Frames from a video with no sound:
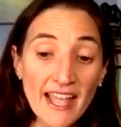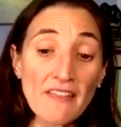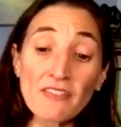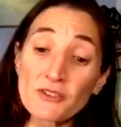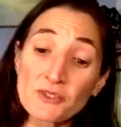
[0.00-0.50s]

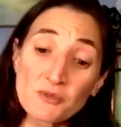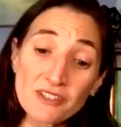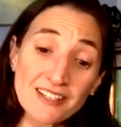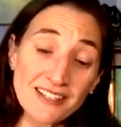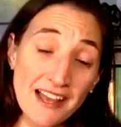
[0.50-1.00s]
And there's
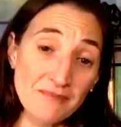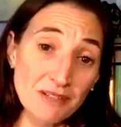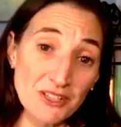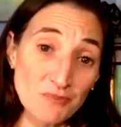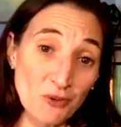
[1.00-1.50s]
really not
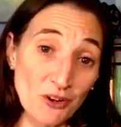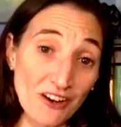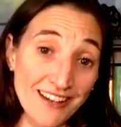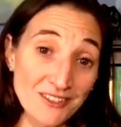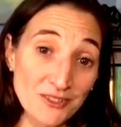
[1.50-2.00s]
much more
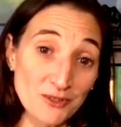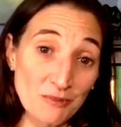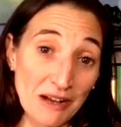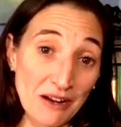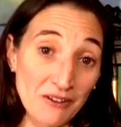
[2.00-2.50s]
I can do
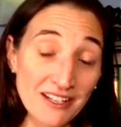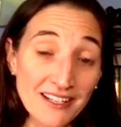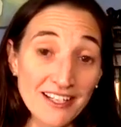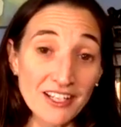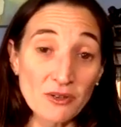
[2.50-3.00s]
about,
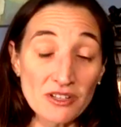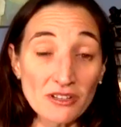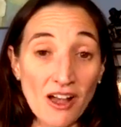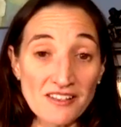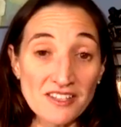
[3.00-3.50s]
you know, the
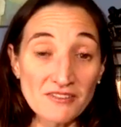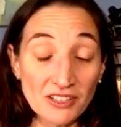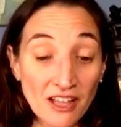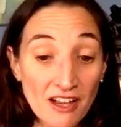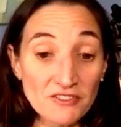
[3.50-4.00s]
loss of a
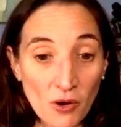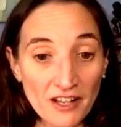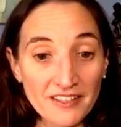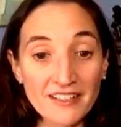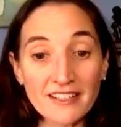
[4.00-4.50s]
loved
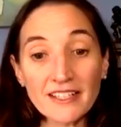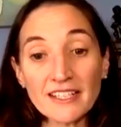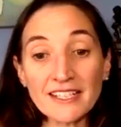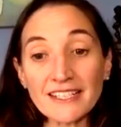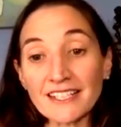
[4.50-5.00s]
one.
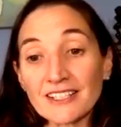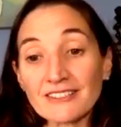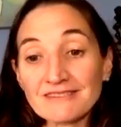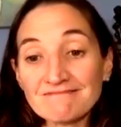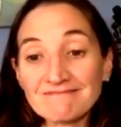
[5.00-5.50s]
You
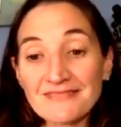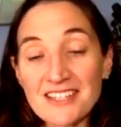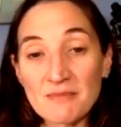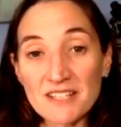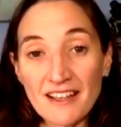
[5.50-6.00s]
know,
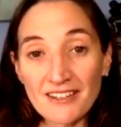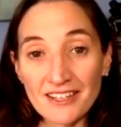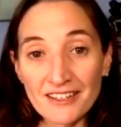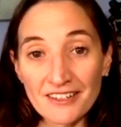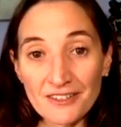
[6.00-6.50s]
someday I'll
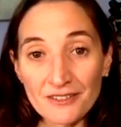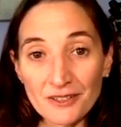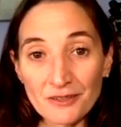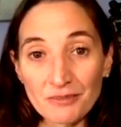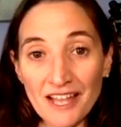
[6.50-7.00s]
get another
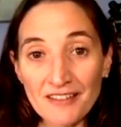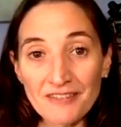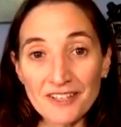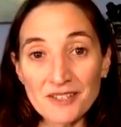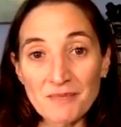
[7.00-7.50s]
little
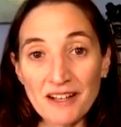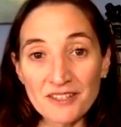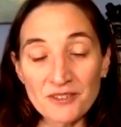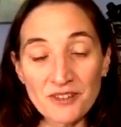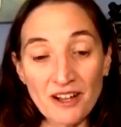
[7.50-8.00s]
black-faced
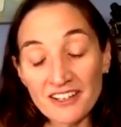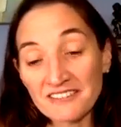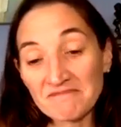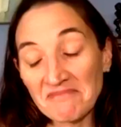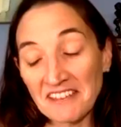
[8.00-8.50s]
boxer dog
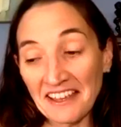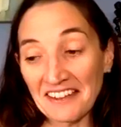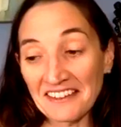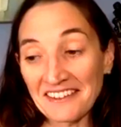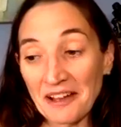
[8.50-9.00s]

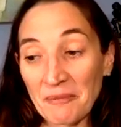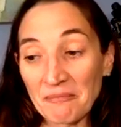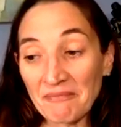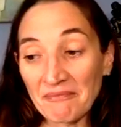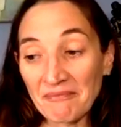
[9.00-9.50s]
and um,